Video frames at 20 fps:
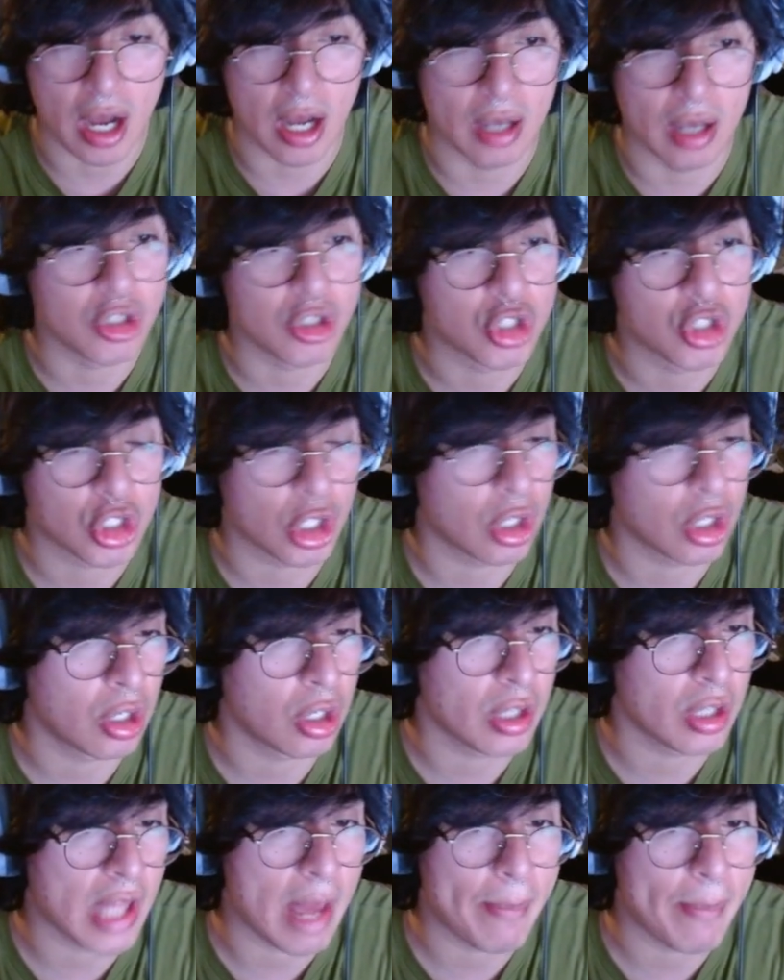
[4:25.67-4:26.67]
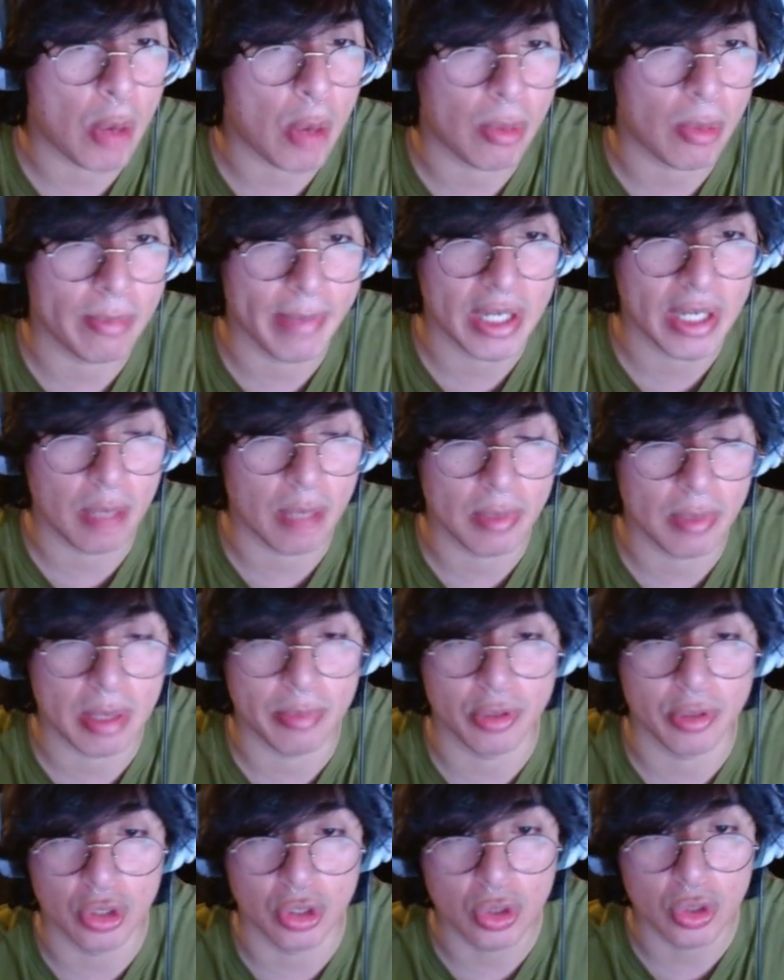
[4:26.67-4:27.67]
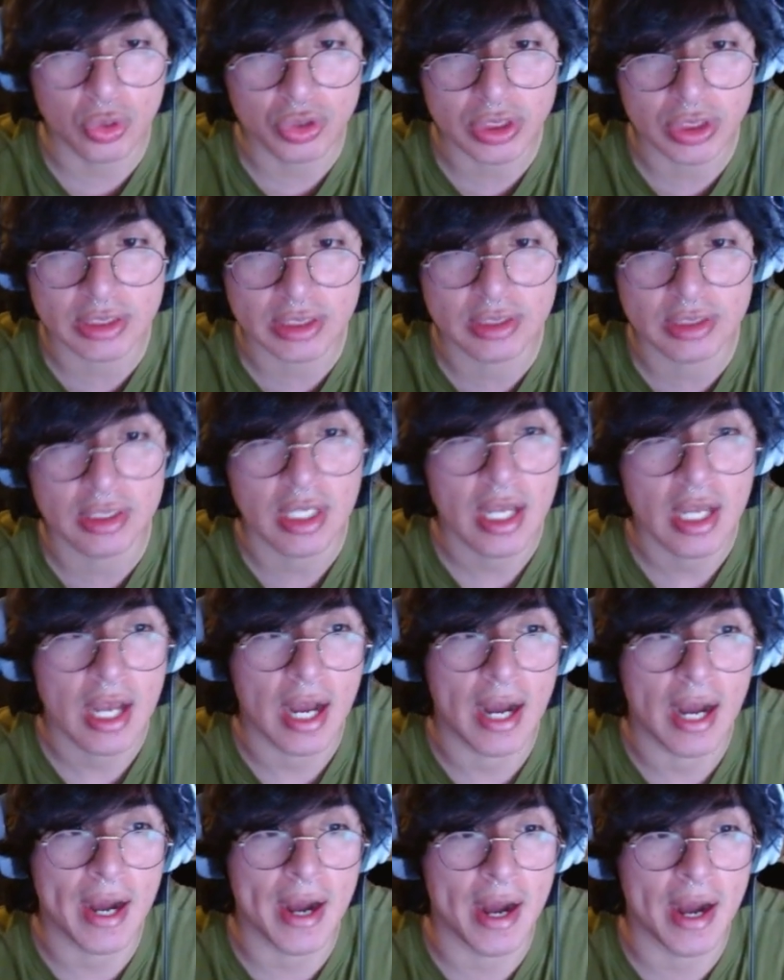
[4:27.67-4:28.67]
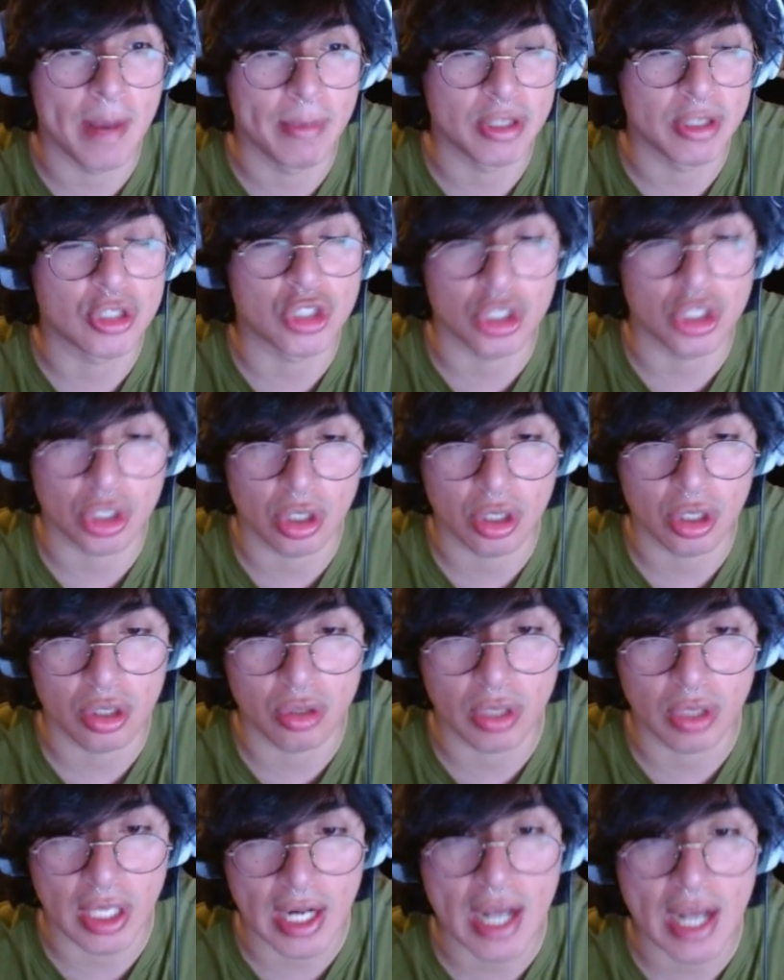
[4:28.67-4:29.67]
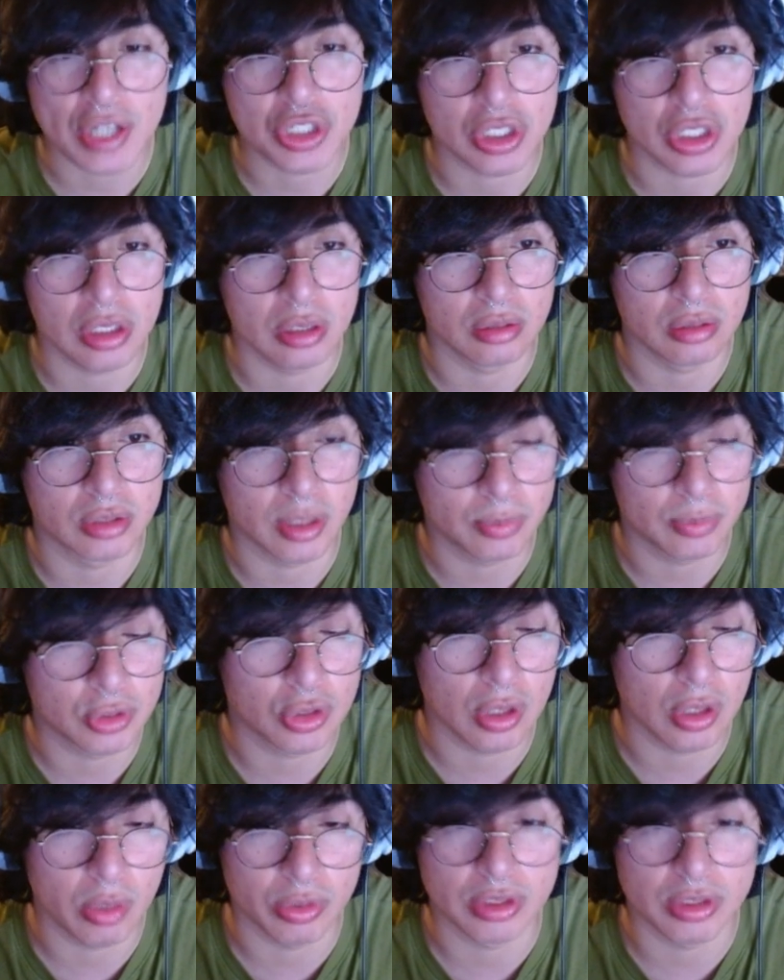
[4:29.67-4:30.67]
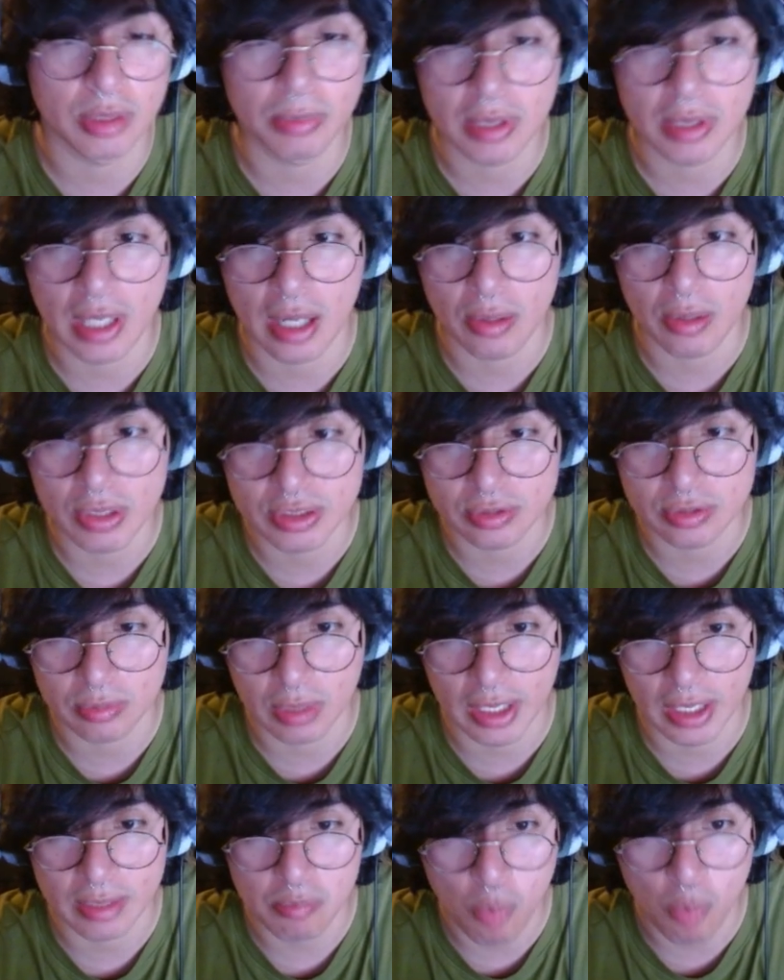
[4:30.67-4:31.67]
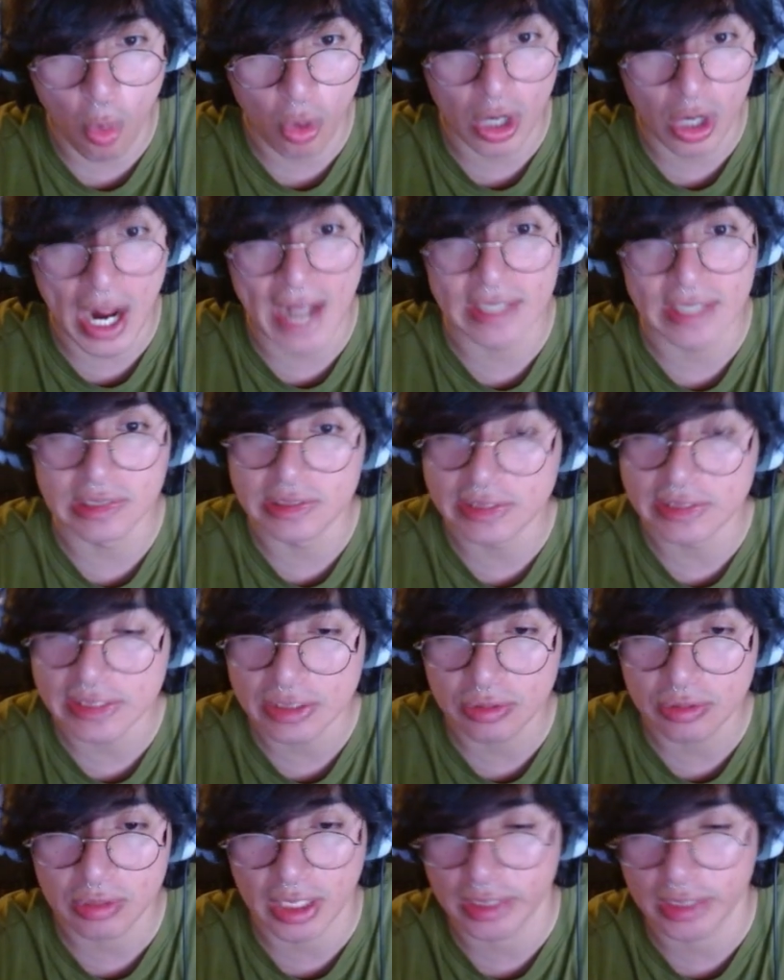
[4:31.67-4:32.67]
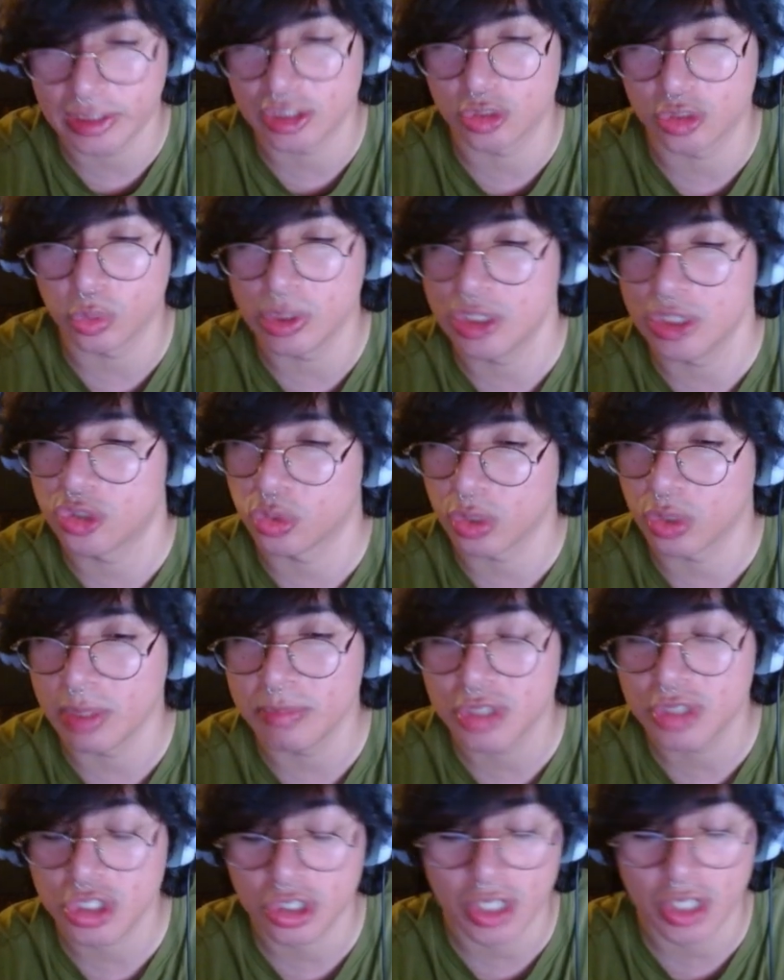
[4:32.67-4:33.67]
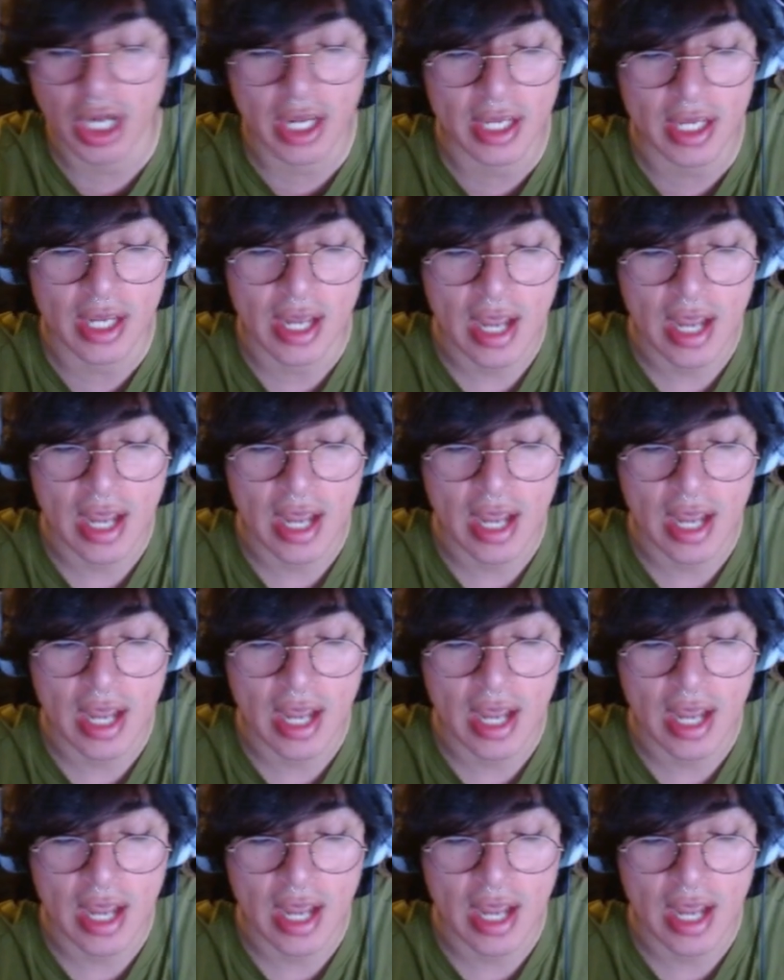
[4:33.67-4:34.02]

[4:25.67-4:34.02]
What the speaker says: Sure, that Palmon may not be able to use it, and sure, you can actually substitute it with something that is more ideal, like the Sweet Dreams trait,